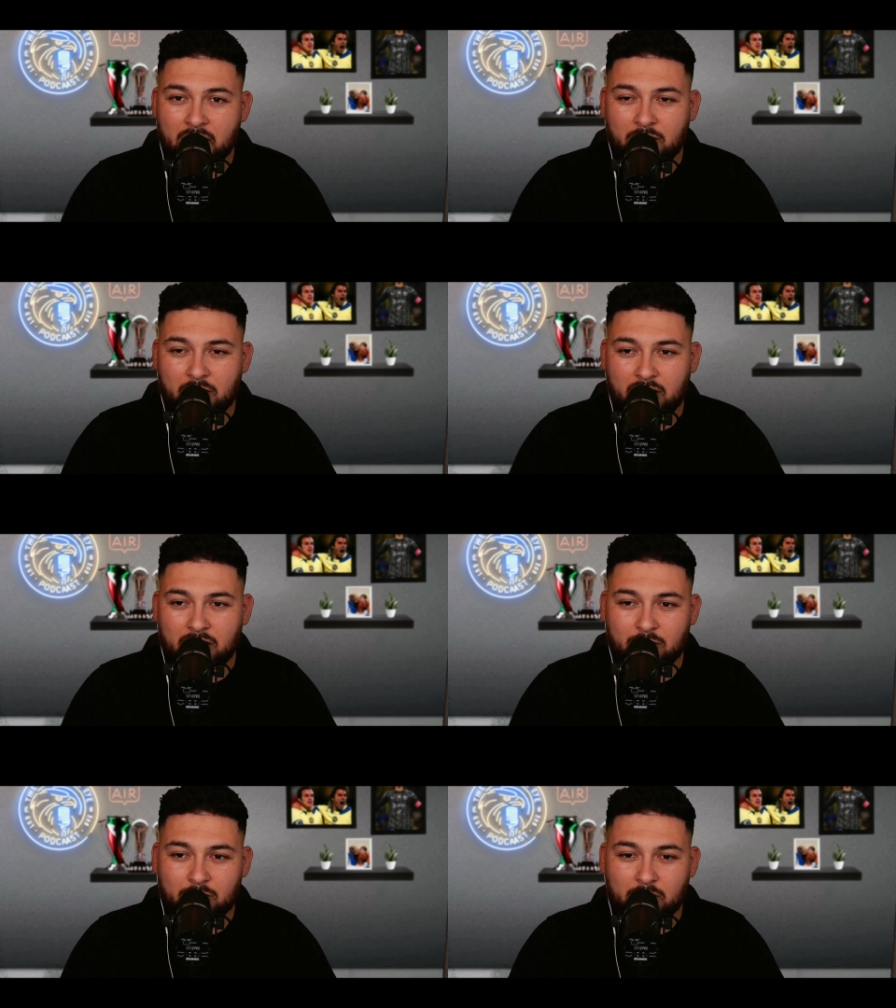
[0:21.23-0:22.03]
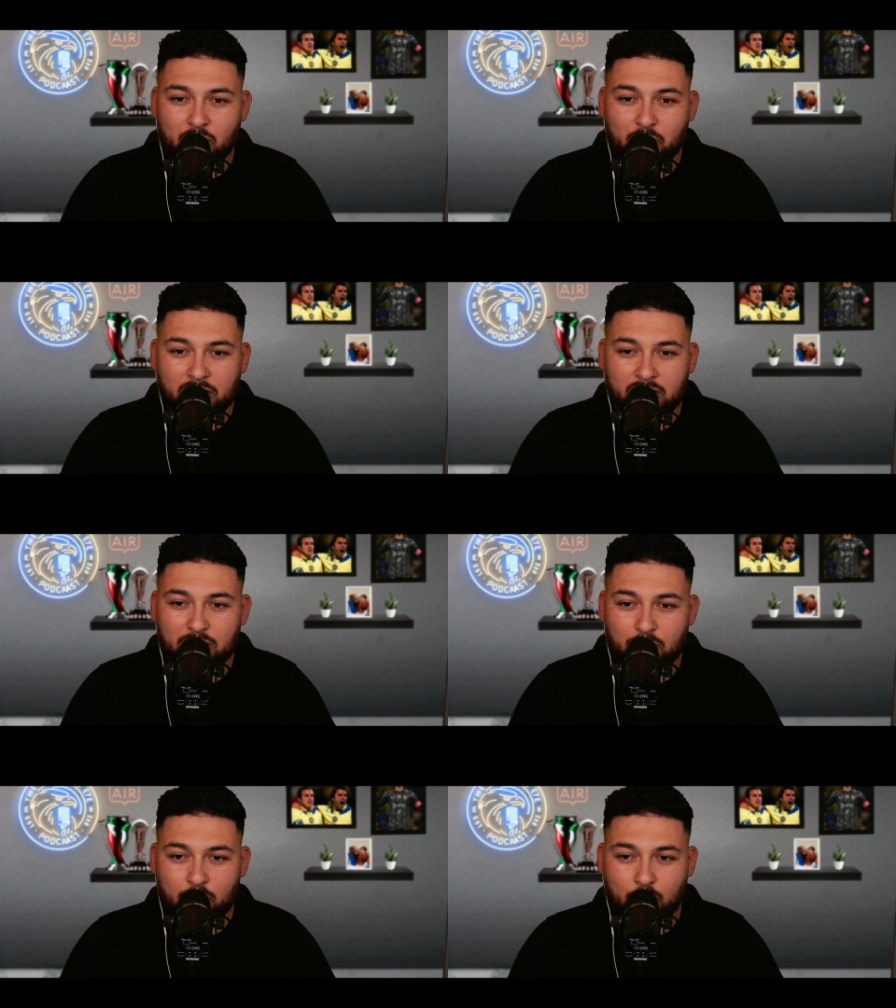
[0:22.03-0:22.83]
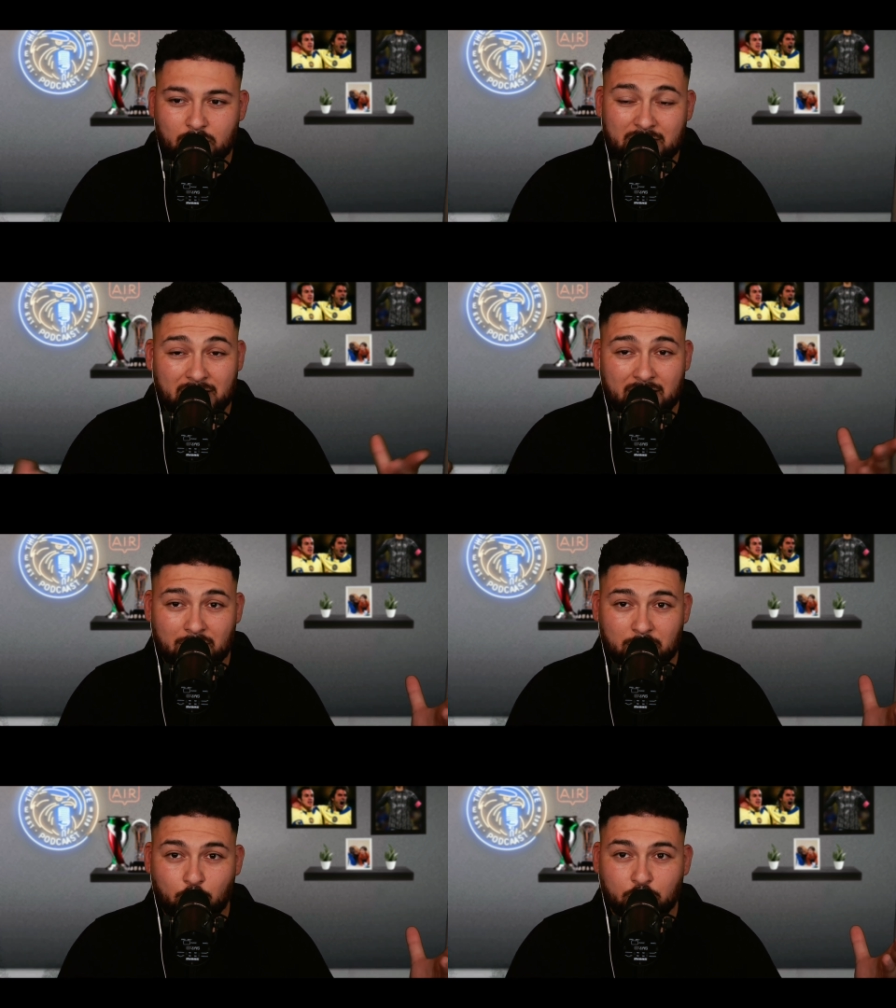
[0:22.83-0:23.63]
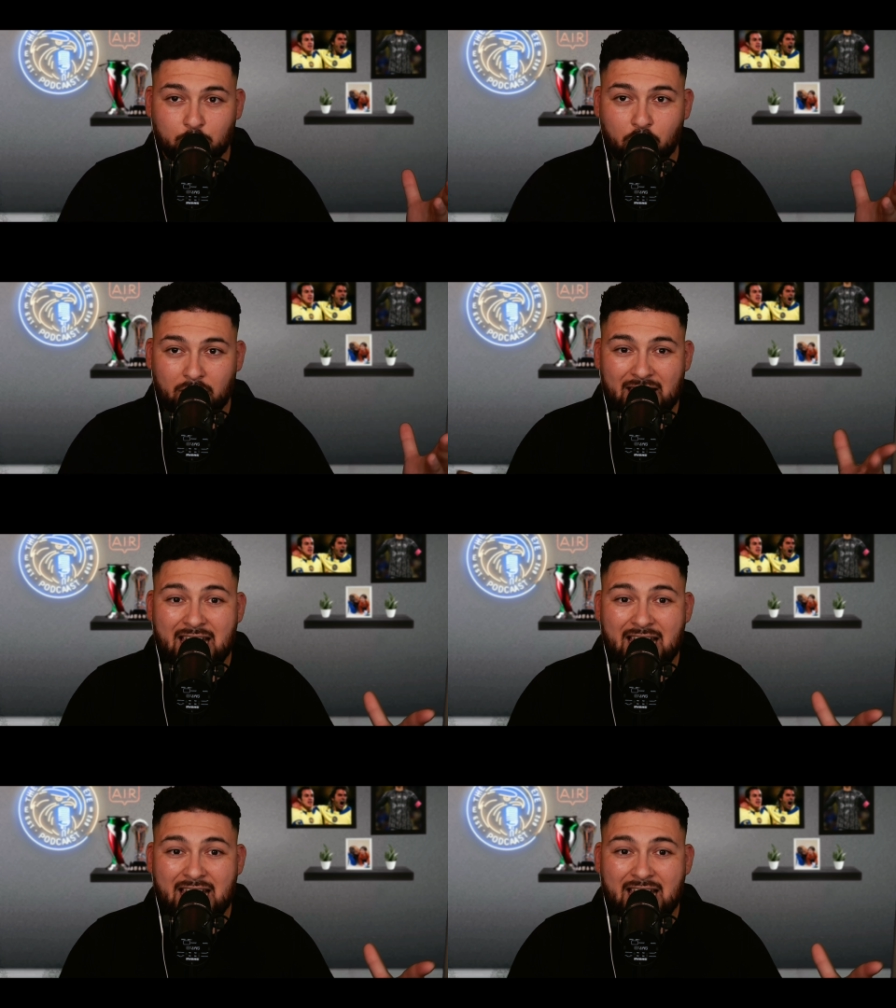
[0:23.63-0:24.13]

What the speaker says: we're going to Dignity Health Sports Park